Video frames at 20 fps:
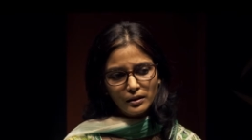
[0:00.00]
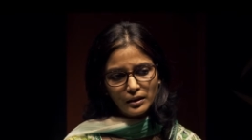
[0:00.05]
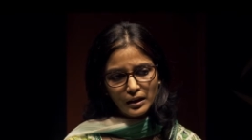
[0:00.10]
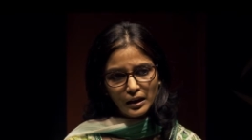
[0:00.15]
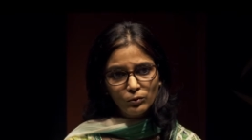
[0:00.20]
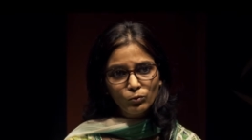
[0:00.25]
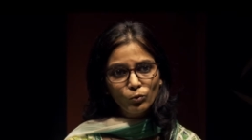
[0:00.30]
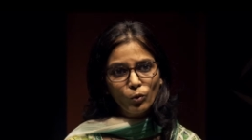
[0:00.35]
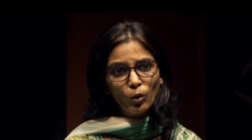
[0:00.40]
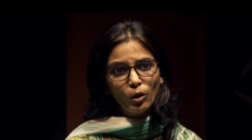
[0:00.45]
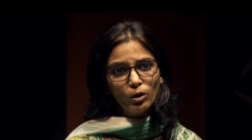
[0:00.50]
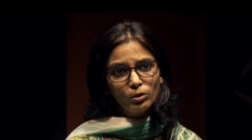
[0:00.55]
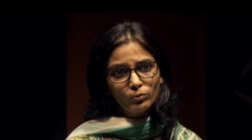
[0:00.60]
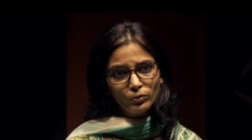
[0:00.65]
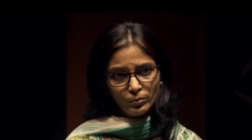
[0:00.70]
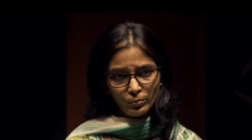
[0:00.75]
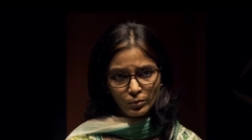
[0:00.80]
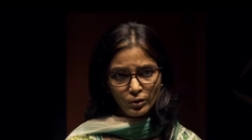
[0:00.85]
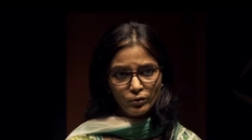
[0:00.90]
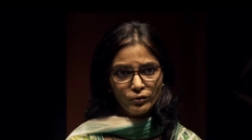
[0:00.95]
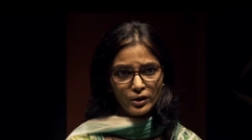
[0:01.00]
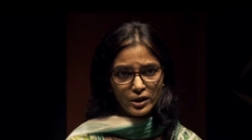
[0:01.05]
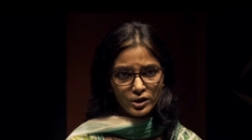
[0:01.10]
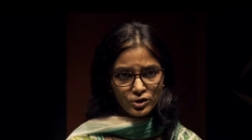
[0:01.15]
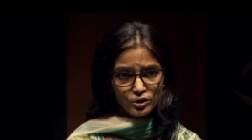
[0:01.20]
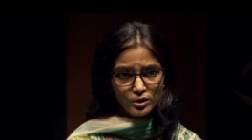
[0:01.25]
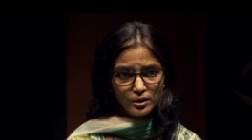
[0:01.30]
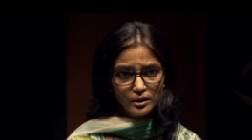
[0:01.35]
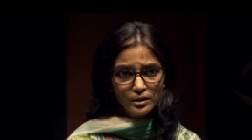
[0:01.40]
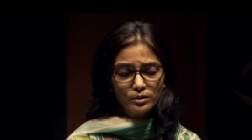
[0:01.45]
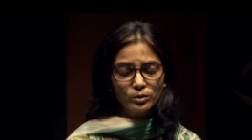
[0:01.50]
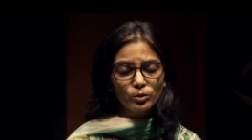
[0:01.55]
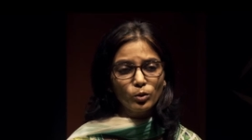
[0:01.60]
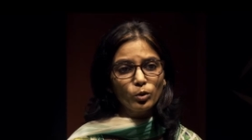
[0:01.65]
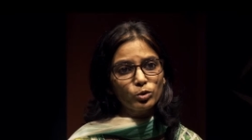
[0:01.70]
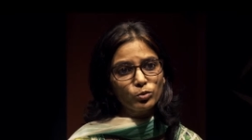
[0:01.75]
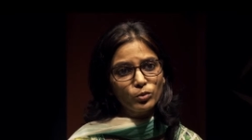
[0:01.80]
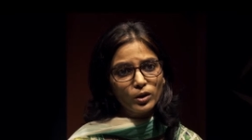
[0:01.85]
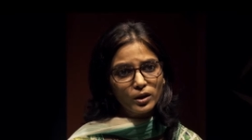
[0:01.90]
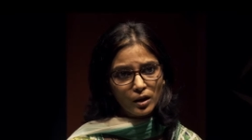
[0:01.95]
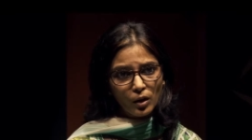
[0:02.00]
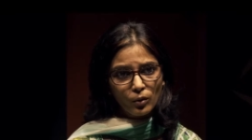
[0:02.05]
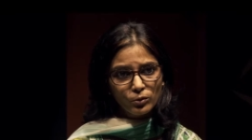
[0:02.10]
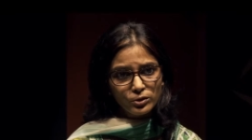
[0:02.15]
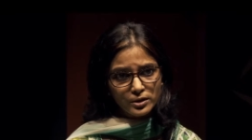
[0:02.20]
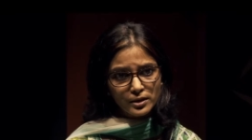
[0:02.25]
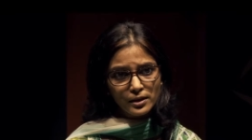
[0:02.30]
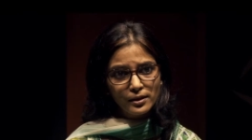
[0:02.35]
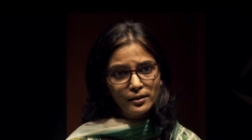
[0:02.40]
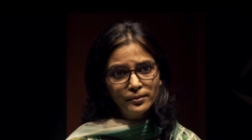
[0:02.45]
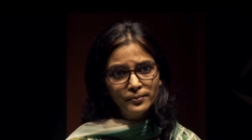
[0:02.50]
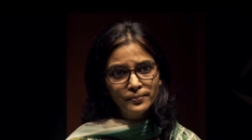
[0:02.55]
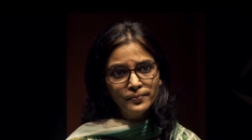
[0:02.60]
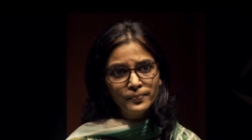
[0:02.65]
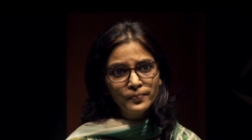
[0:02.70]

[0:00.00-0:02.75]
involve a professional, go to a counselor,